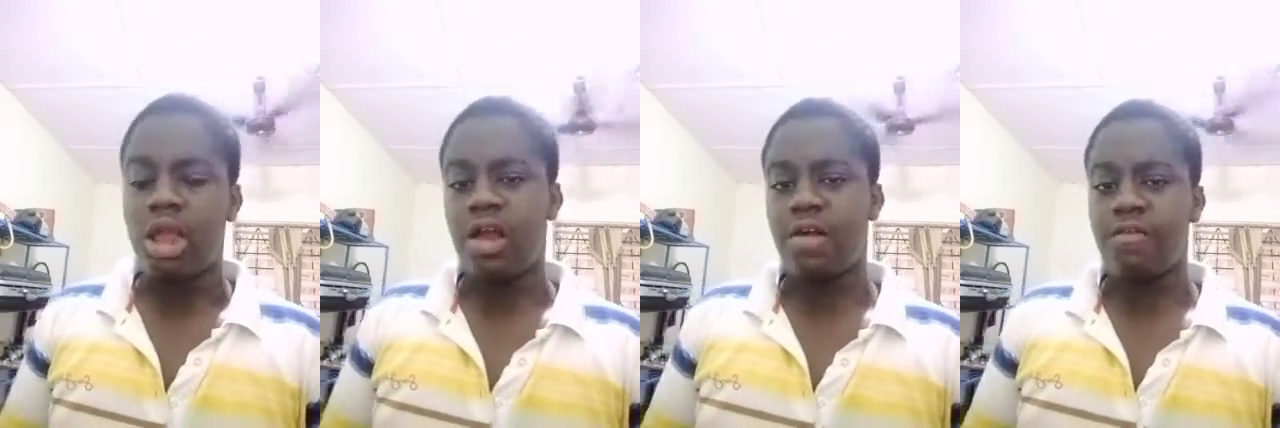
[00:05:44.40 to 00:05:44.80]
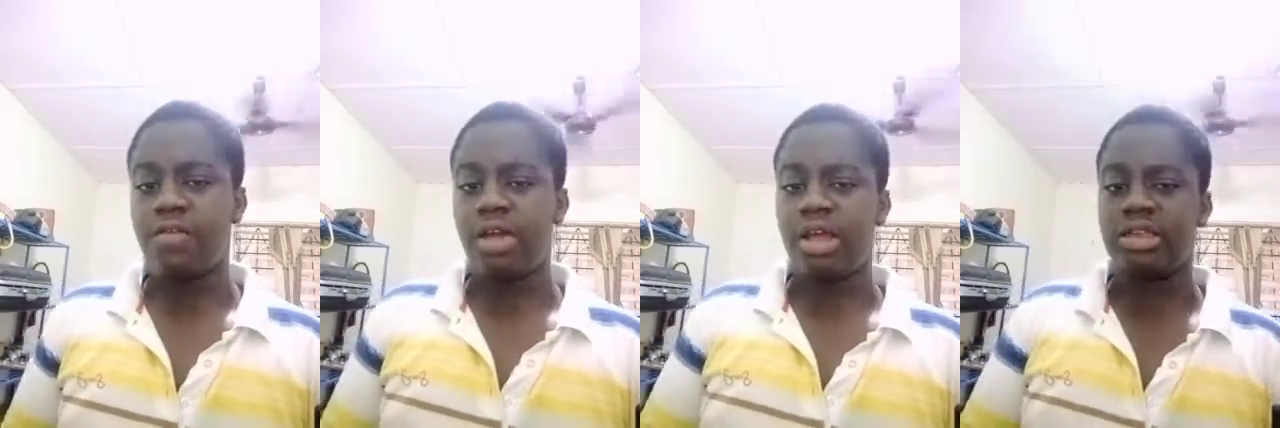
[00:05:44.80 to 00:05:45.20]
I have
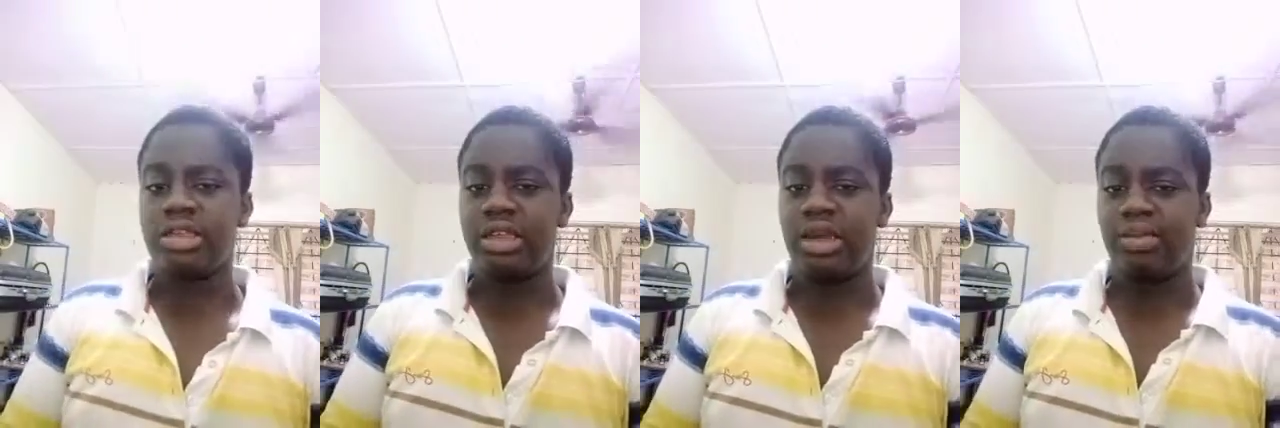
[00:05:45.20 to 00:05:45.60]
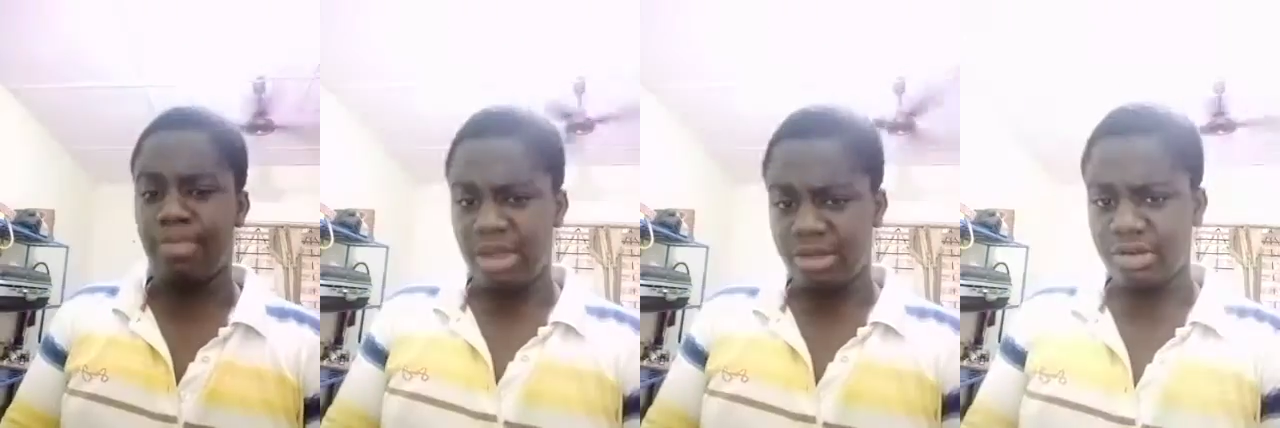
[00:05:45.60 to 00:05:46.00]
a
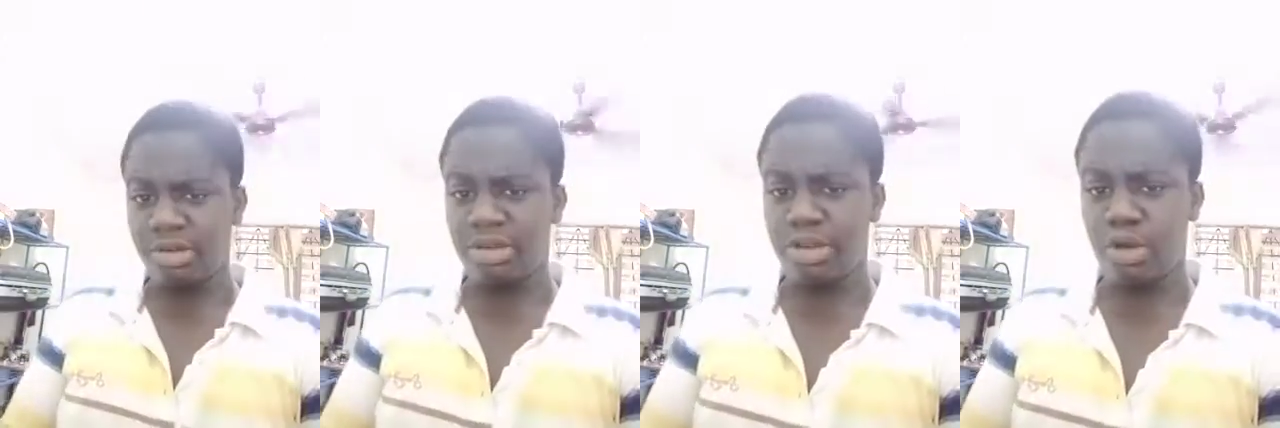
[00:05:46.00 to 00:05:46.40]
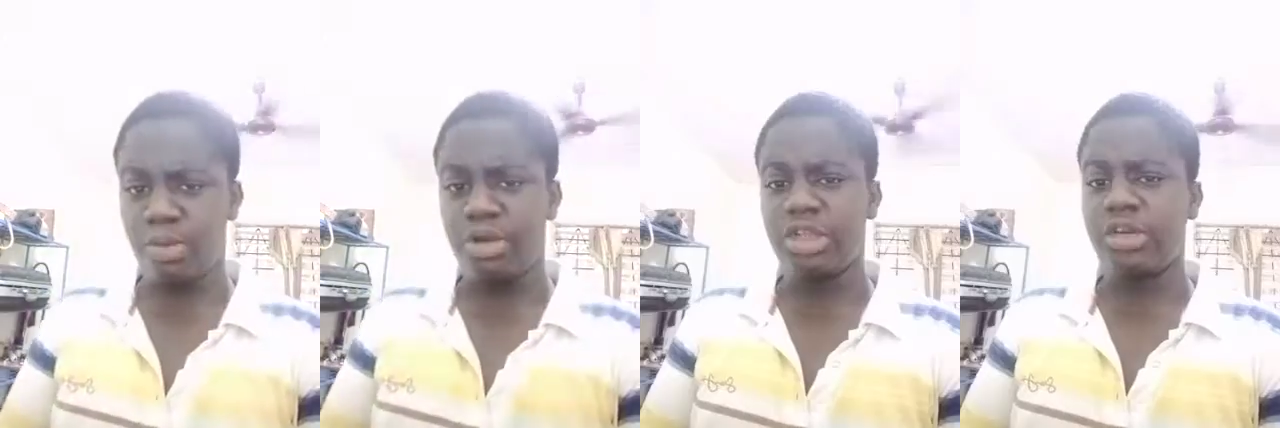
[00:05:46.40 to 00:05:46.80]
muscles
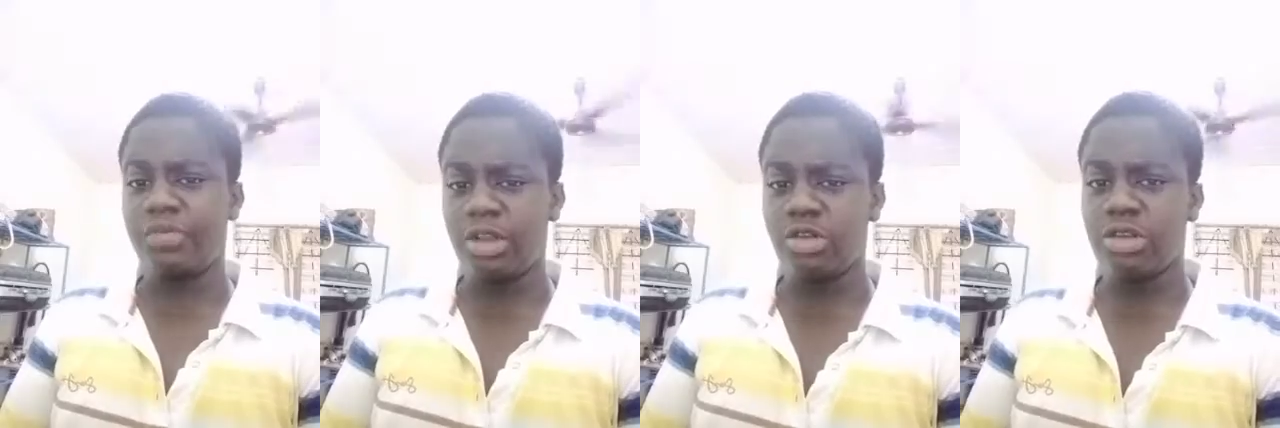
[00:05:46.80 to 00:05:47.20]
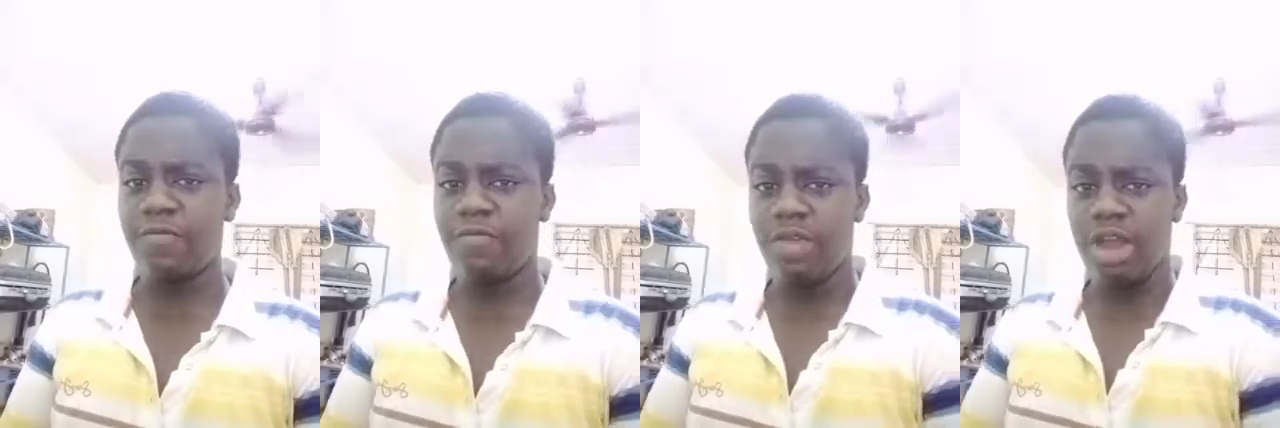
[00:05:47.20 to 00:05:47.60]
combination of muscles
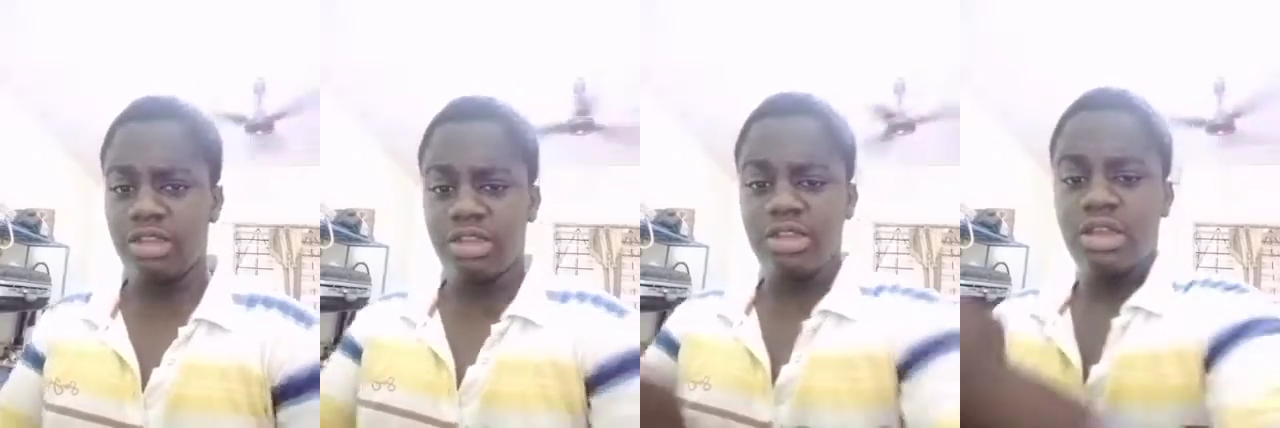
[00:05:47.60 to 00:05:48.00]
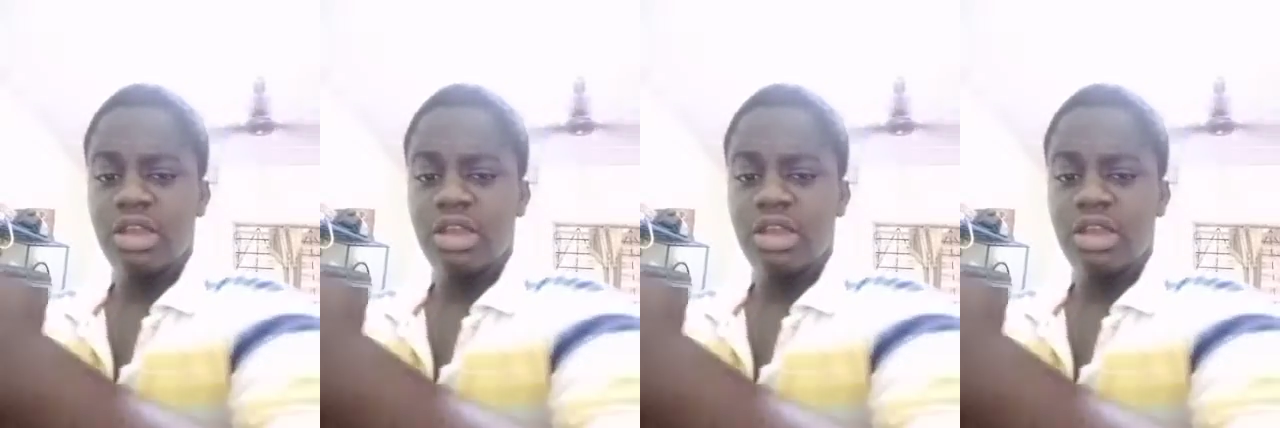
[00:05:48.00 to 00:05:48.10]
and fat.